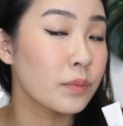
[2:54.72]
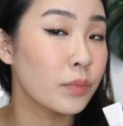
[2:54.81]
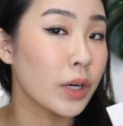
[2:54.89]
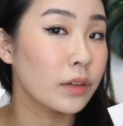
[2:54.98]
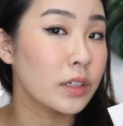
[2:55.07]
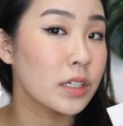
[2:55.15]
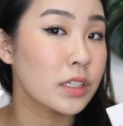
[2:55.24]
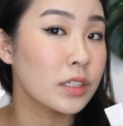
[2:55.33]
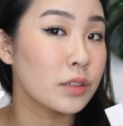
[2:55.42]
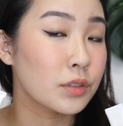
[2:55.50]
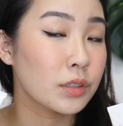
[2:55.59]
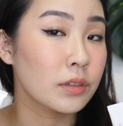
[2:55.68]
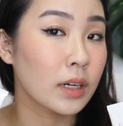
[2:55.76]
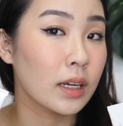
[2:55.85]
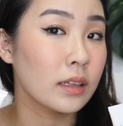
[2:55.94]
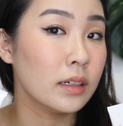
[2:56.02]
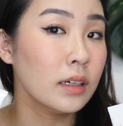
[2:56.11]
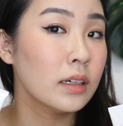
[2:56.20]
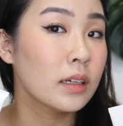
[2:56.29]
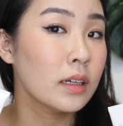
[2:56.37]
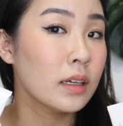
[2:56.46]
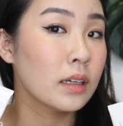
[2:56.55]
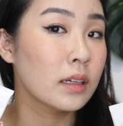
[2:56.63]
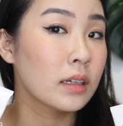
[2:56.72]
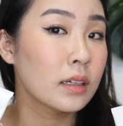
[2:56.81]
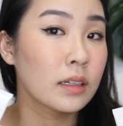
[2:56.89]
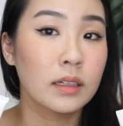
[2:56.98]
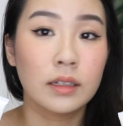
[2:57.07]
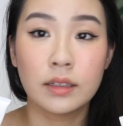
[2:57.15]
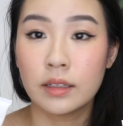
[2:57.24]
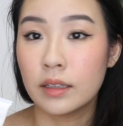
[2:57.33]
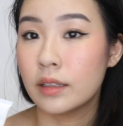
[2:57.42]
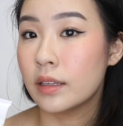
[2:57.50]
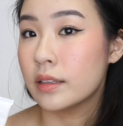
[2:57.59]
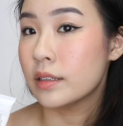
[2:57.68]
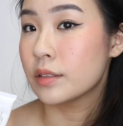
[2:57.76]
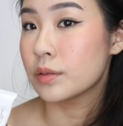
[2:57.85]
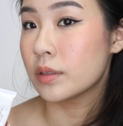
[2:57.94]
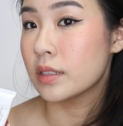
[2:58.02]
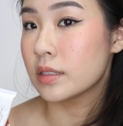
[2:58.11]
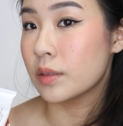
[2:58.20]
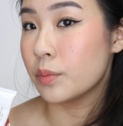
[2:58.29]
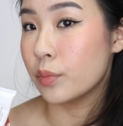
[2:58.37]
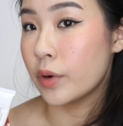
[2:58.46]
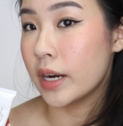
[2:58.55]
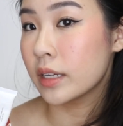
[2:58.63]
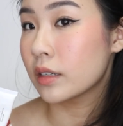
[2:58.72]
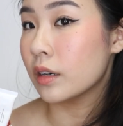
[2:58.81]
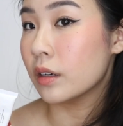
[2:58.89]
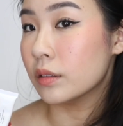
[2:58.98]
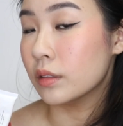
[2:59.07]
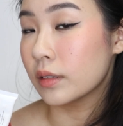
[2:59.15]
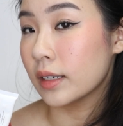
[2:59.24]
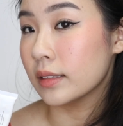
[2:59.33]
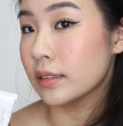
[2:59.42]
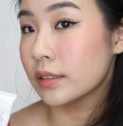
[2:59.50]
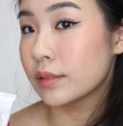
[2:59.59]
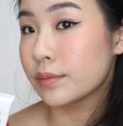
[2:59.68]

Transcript: Brownish neutral color, and then this one, it's a bright coral color.